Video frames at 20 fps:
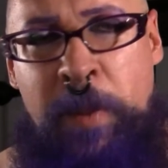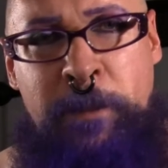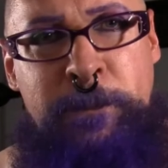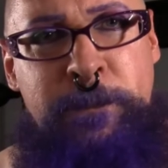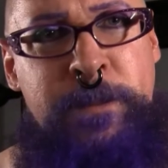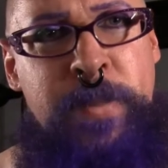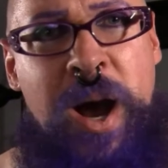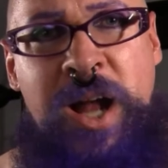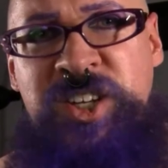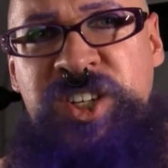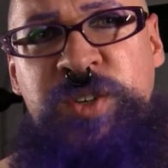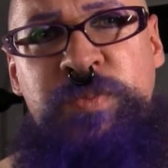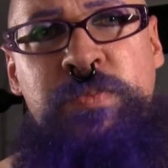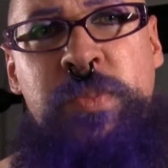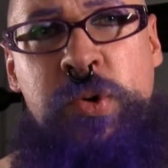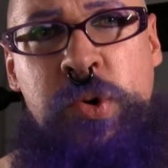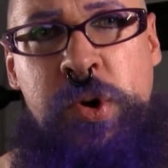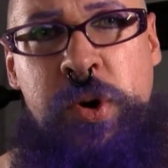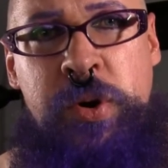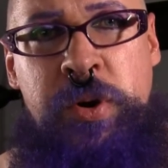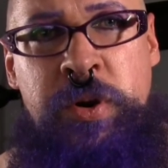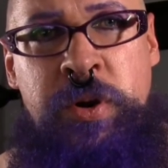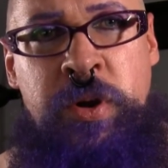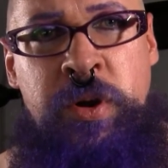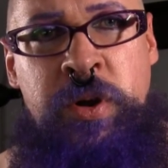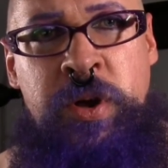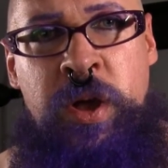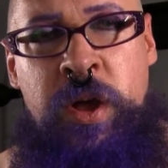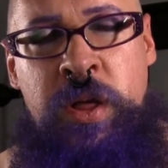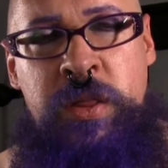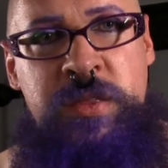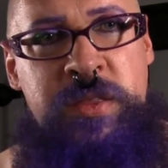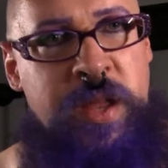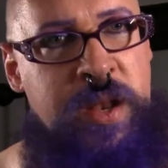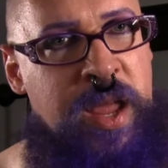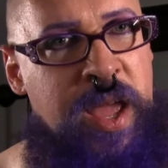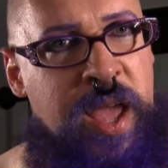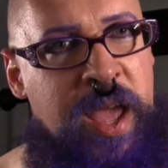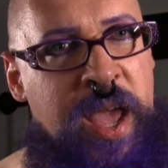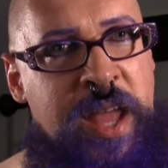much more
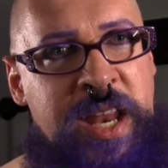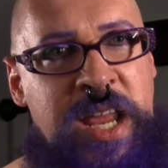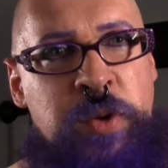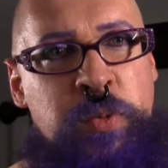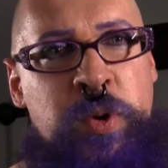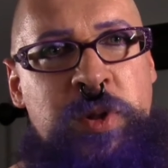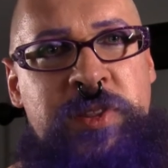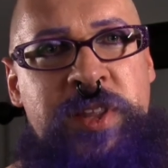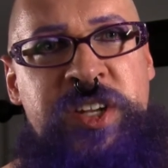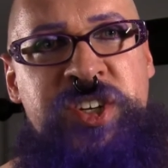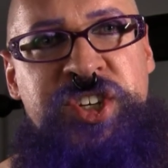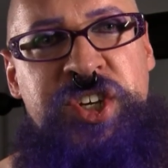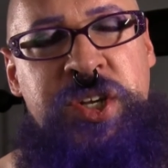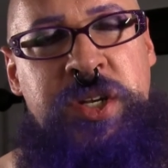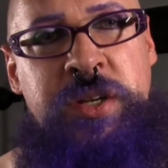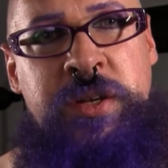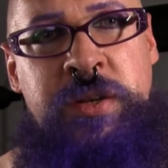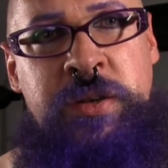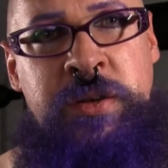than any religion.